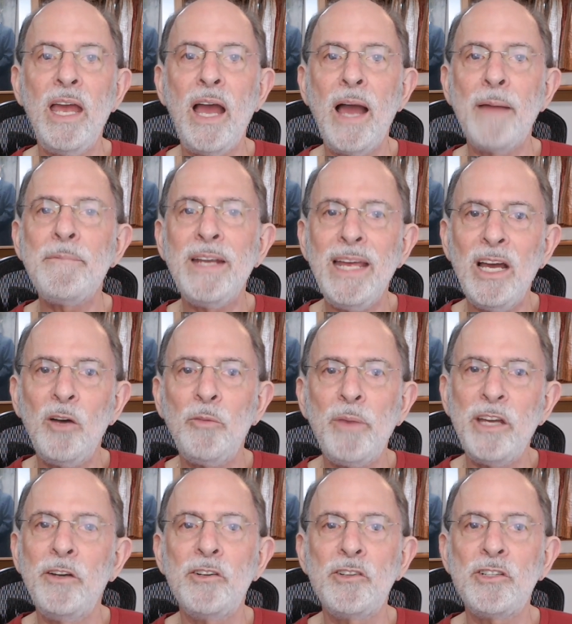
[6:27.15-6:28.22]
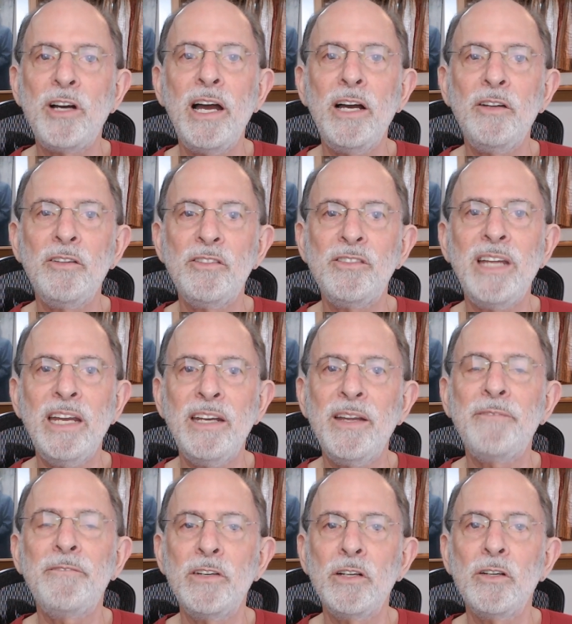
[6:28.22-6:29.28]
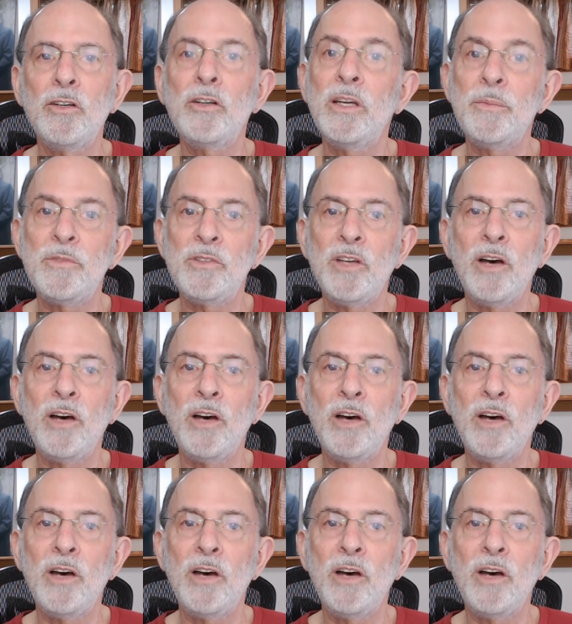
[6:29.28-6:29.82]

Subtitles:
I'm going to help my inner child stand up for her himself.